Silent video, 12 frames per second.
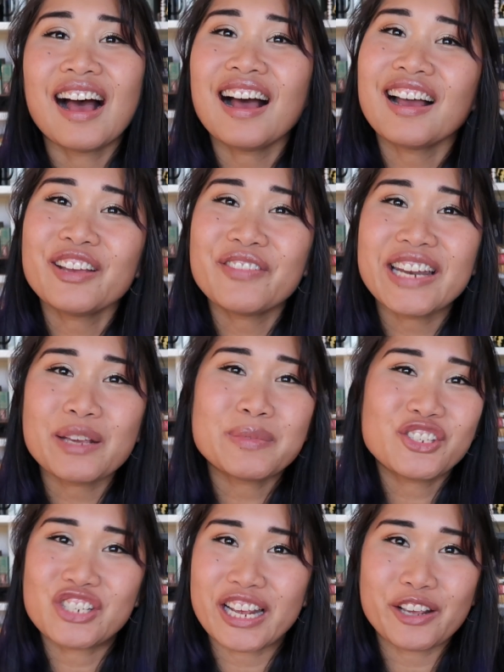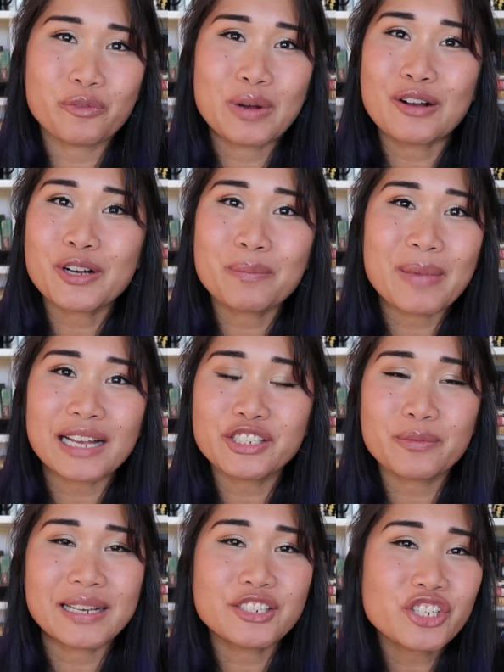Hi, my name is Jay. Welcome back
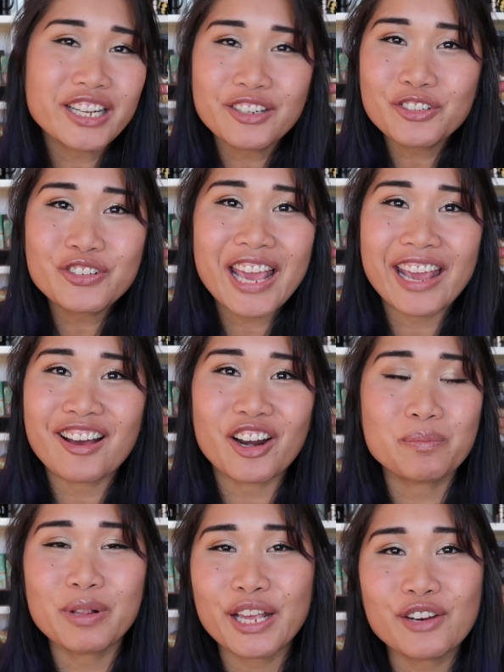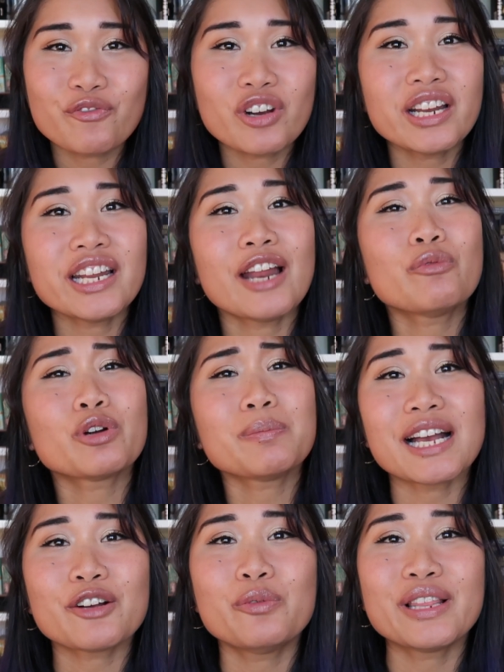to my channel, Chaotic Plant Friend, and we're
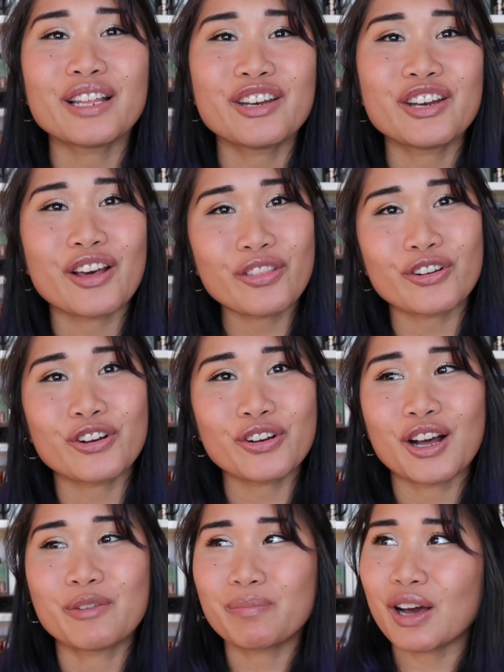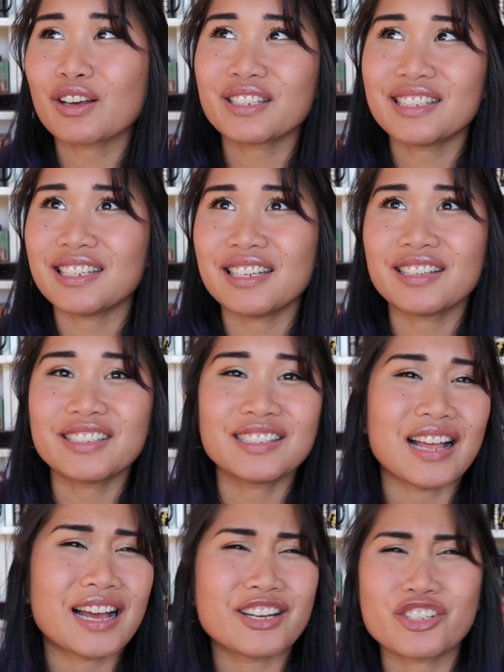back with another unboxing
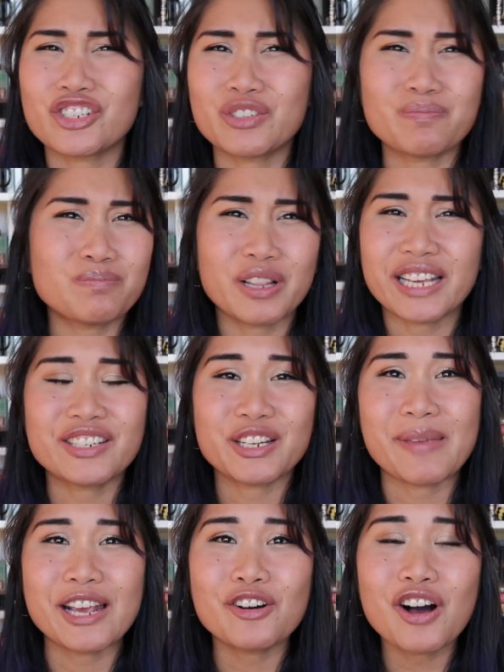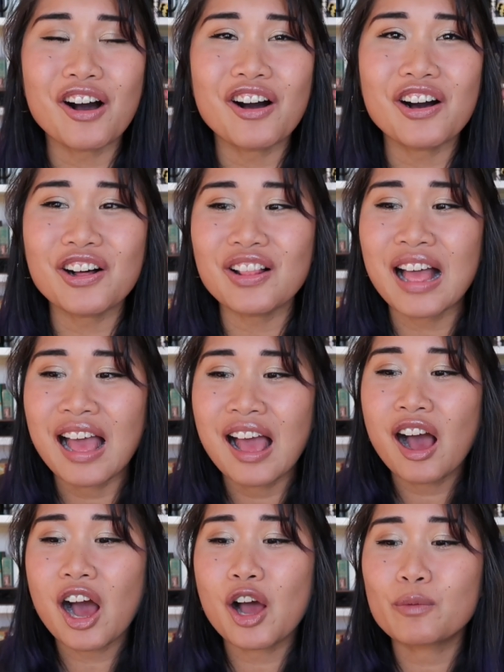slash planty mail haul.
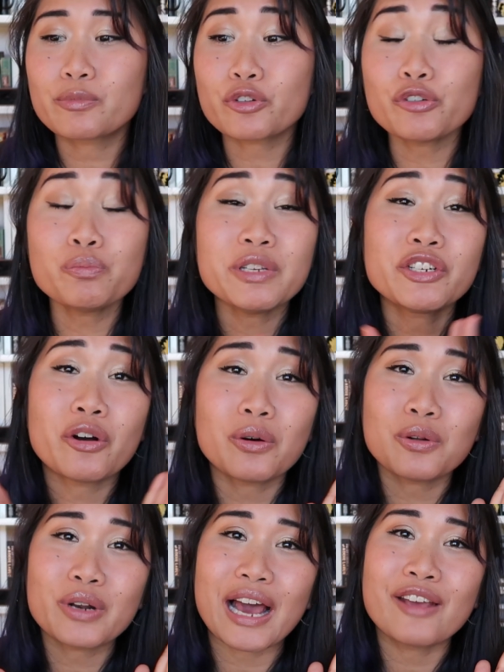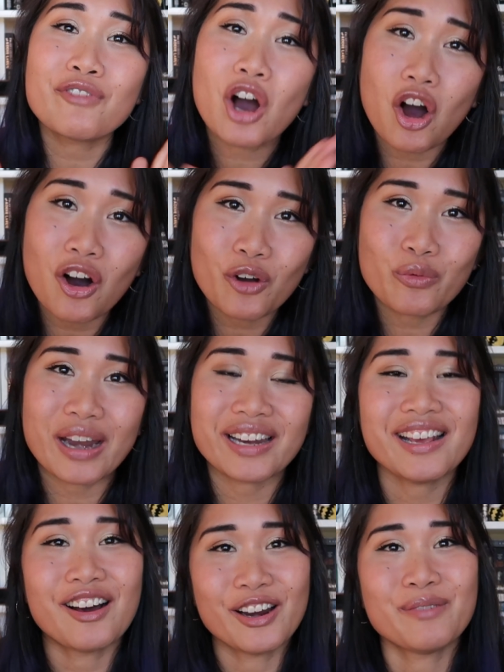Truth be told, I've
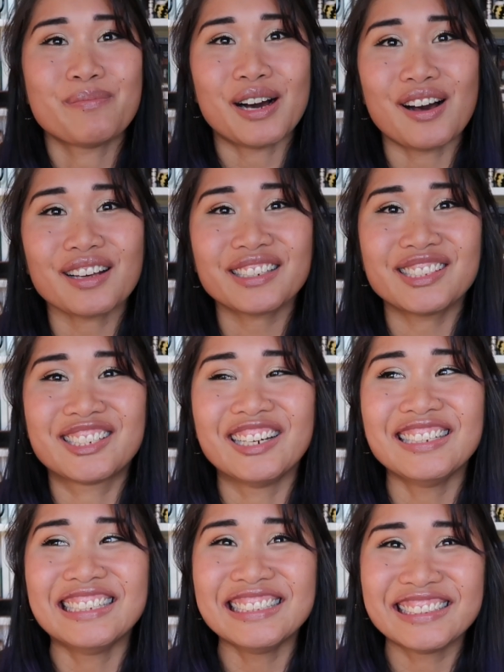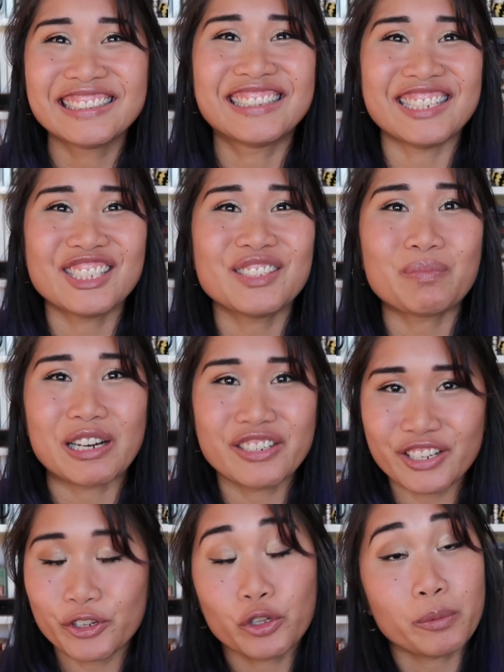already unboxed this
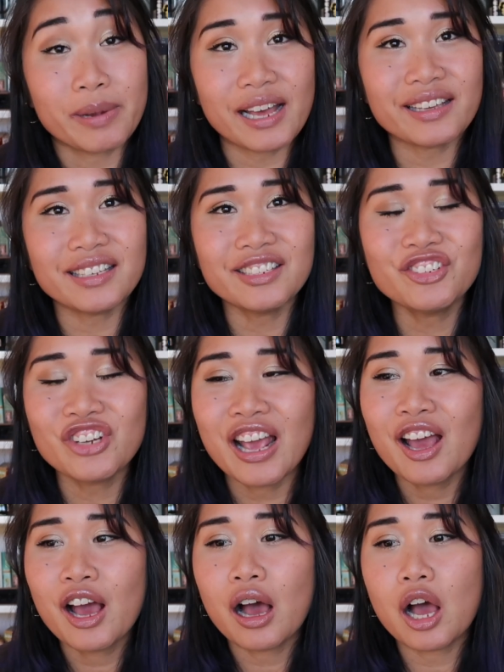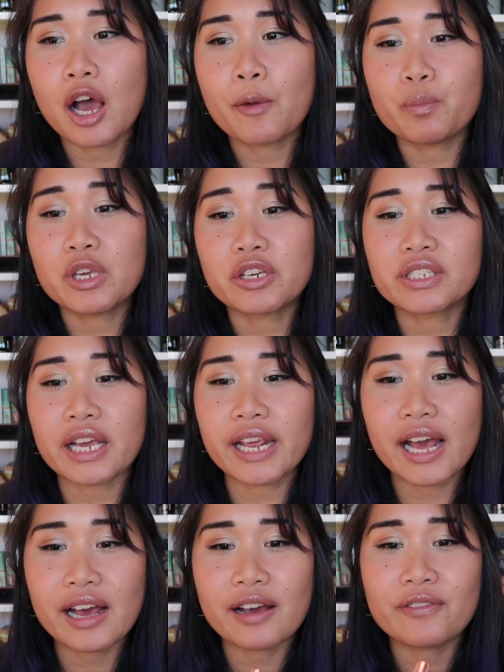particular package because I
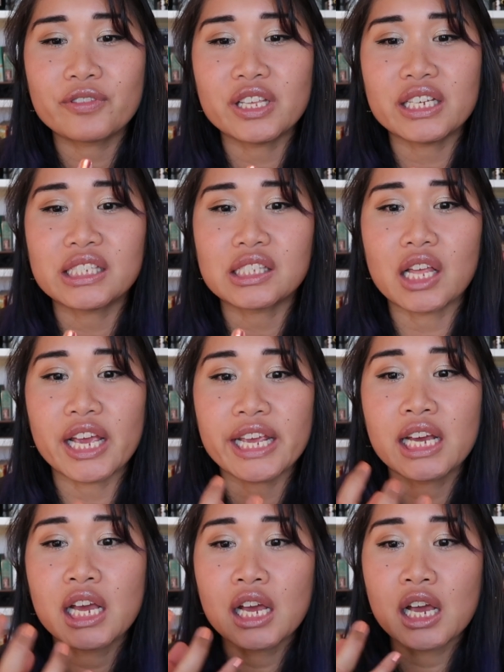have this like